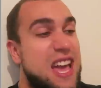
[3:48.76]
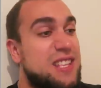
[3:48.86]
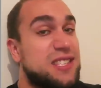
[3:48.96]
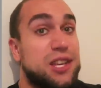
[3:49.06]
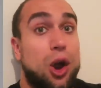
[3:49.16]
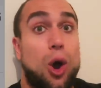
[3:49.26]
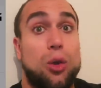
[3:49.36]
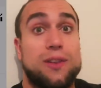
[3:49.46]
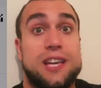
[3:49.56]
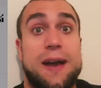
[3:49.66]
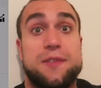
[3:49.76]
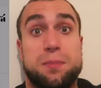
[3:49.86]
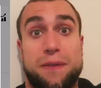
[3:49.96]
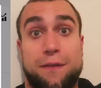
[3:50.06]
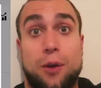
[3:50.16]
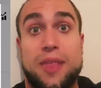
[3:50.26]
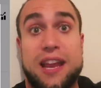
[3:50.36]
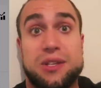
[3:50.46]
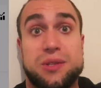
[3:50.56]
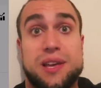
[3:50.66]
and see all the times you perform the
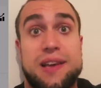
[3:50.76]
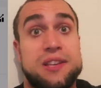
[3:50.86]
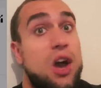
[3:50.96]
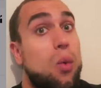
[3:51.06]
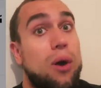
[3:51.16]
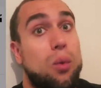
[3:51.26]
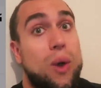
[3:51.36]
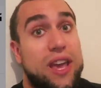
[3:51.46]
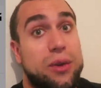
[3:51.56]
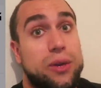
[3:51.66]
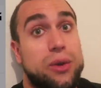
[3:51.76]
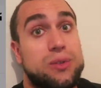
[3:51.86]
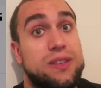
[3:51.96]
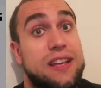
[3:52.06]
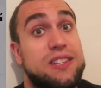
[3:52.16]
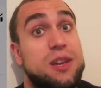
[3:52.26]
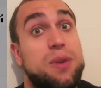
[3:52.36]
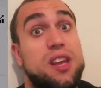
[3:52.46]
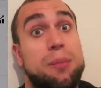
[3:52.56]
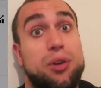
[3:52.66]
exercise, what weight you use, and that's going to
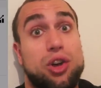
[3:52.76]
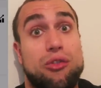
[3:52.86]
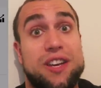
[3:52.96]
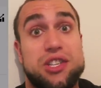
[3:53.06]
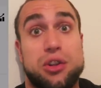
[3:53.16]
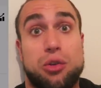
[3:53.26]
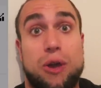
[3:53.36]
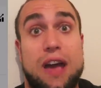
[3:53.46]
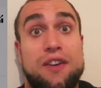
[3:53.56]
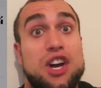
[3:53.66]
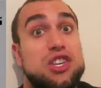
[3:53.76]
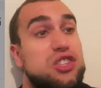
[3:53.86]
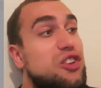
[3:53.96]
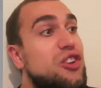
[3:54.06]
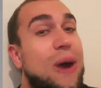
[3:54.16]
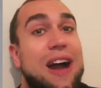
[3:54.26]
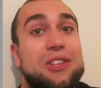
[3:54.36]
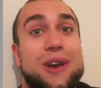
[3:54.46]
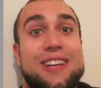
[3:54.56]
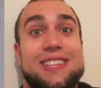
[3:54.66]
be in a progressional graph so you know how
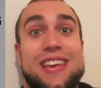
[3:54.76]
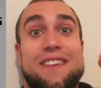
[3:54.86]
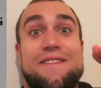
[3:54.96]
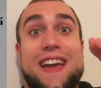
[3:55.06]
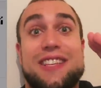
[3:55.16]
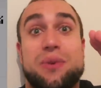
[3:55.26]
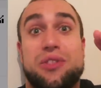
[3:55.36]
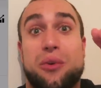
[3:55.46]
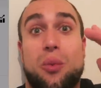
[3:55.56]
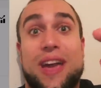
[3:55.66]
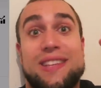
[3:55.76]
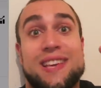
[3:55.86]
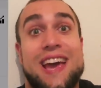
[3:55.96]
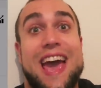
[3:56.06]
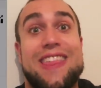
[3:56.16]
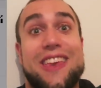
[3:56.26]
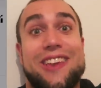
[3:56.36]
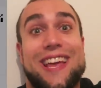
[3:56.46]
to actually advance with your weights. And then you